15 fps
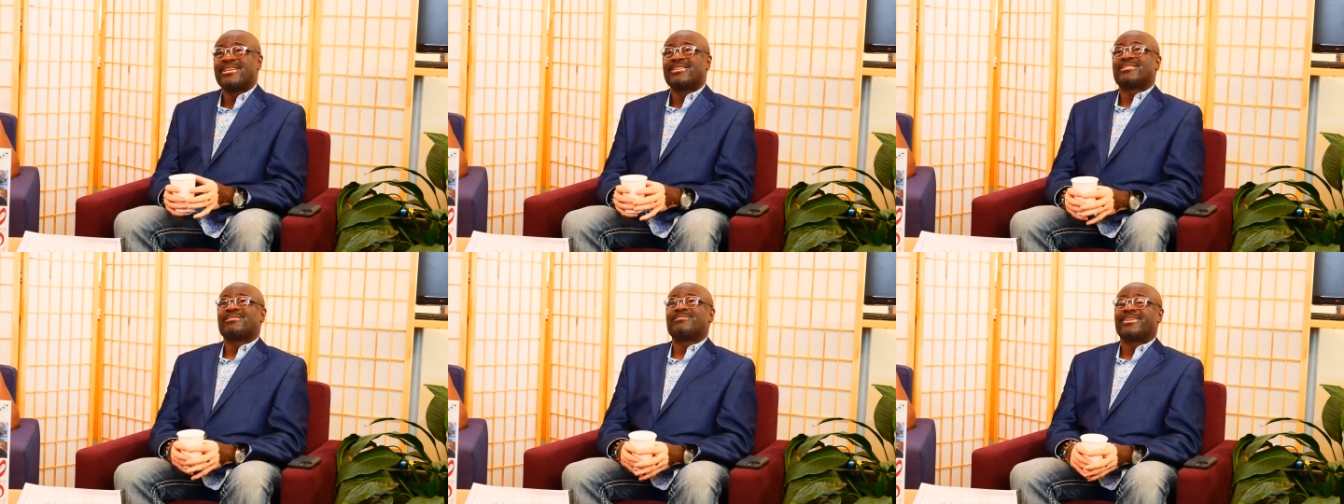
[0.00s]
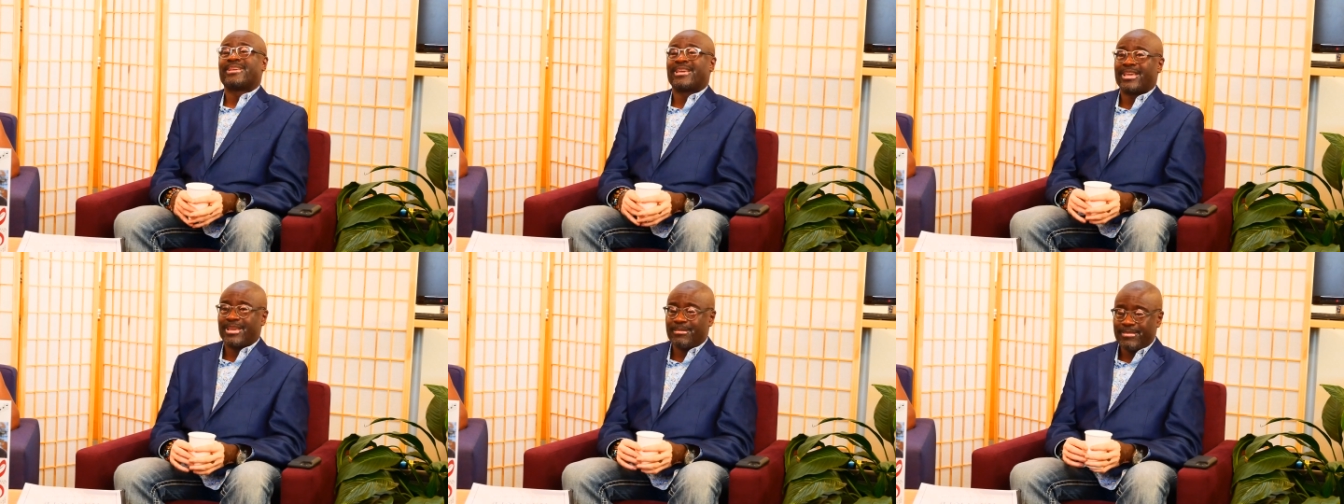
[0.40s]
She
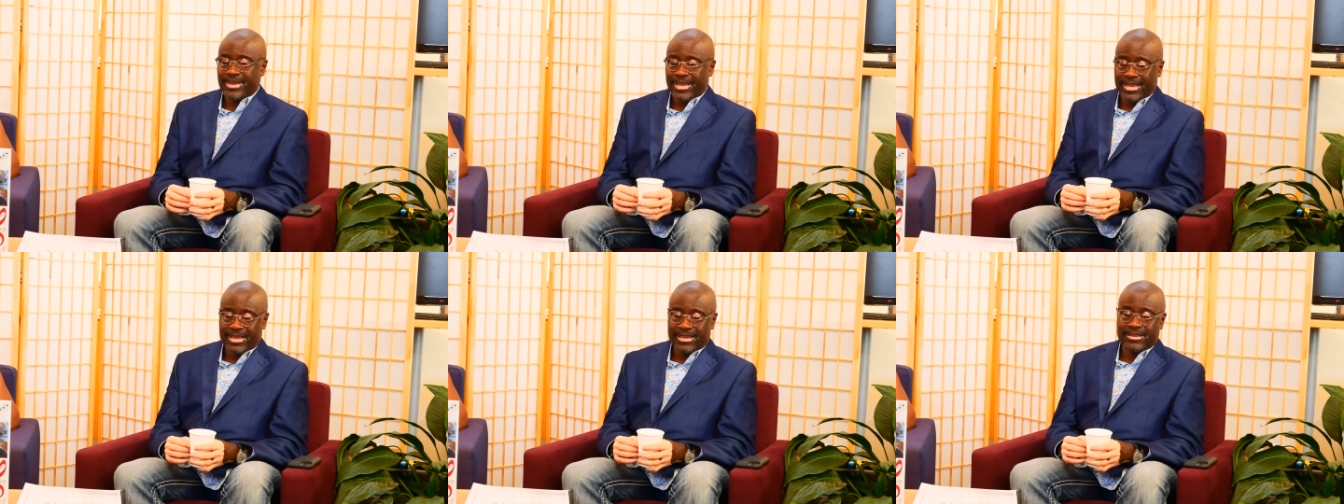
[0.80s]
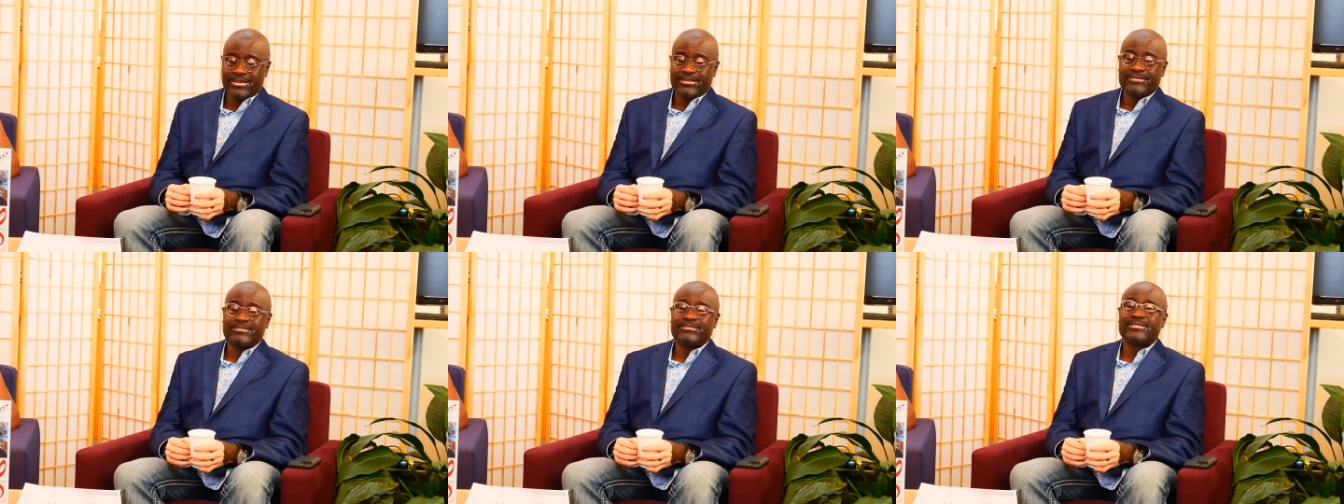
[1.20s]
became
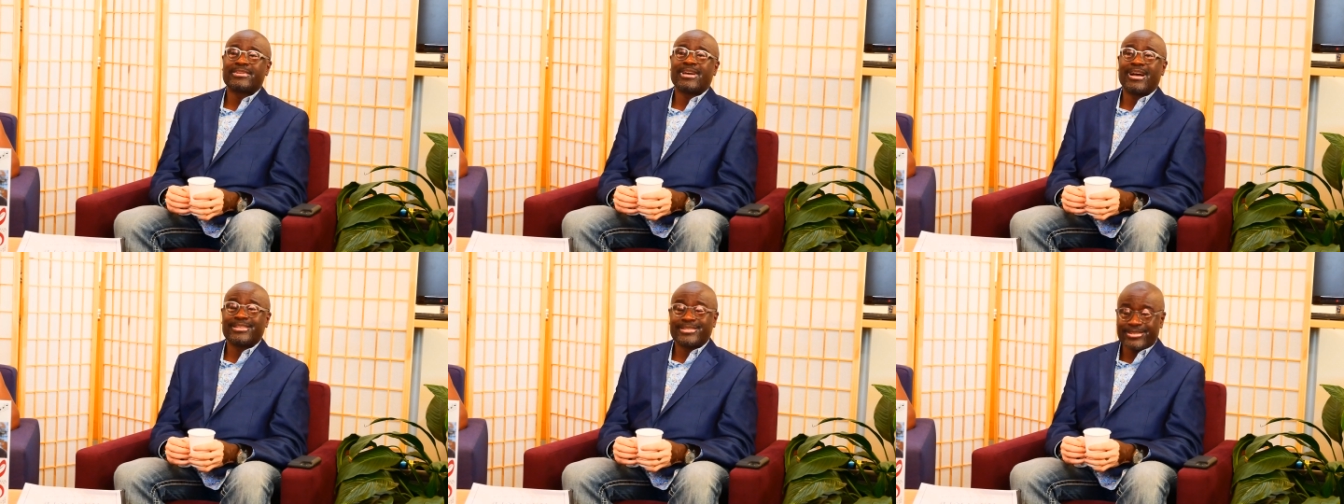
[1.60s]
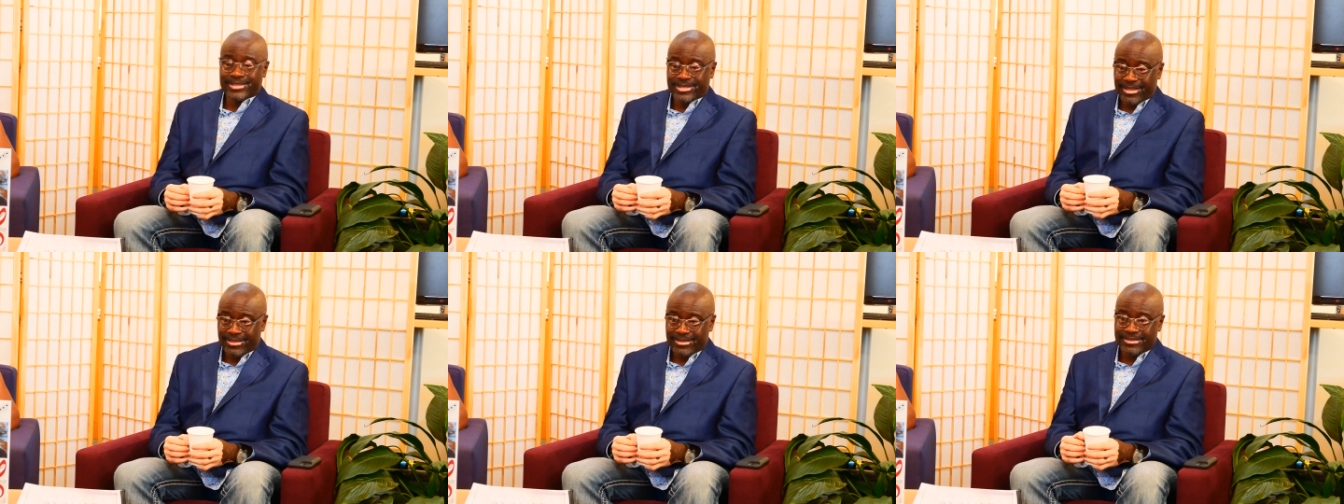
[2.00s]
a concert
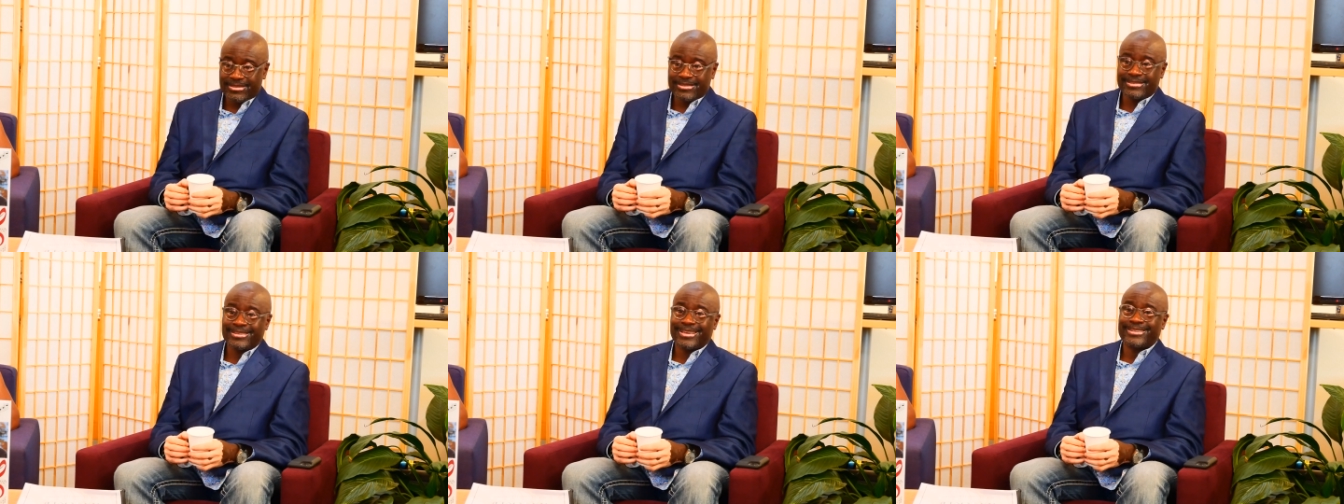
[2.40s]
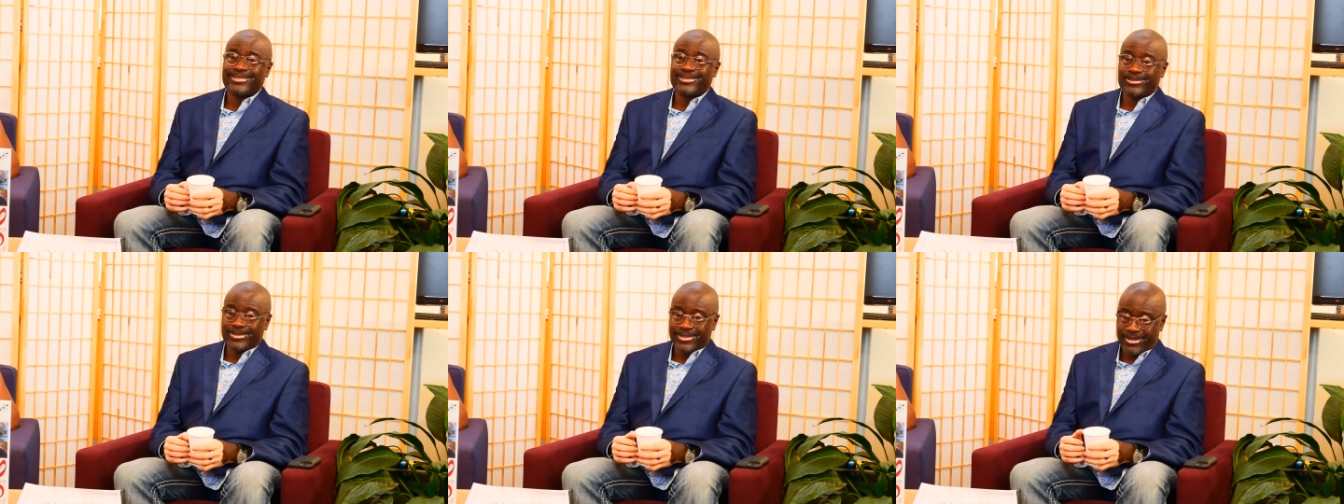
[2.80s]
cellist at
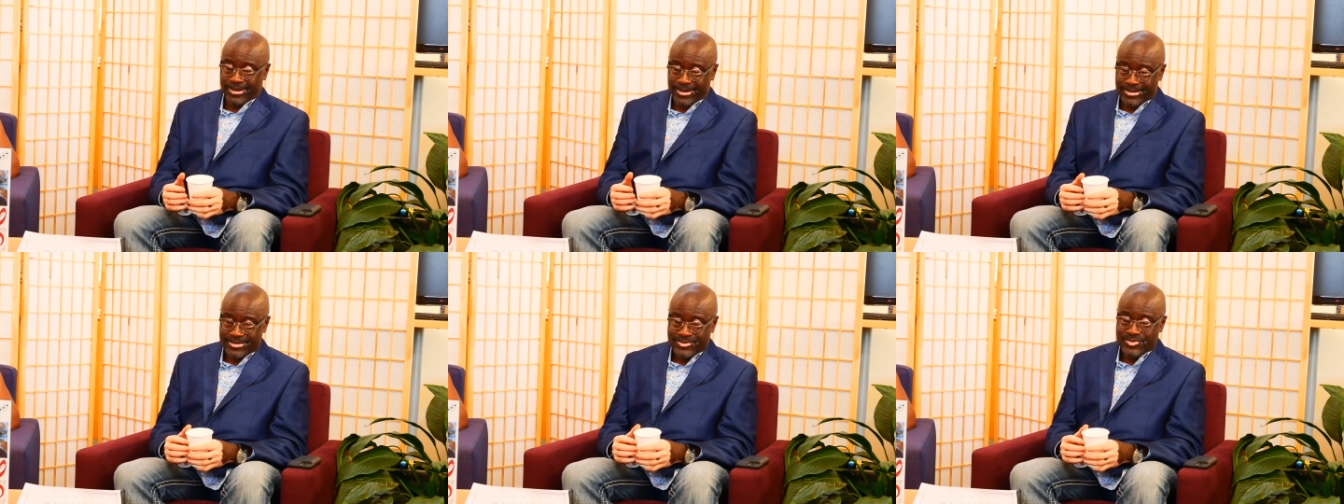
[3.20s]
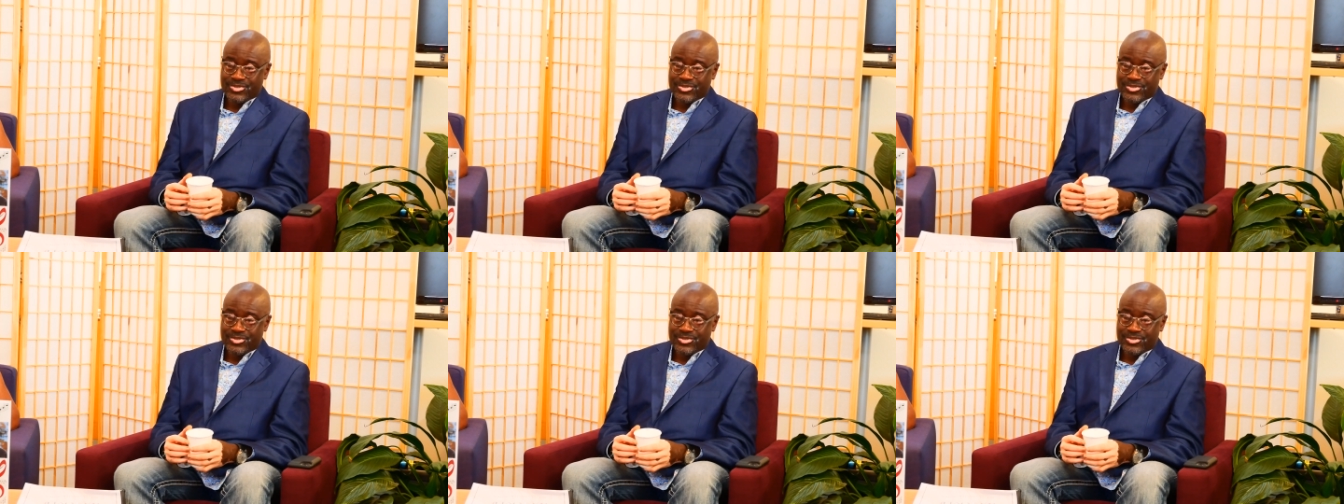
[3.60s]
Juilliard.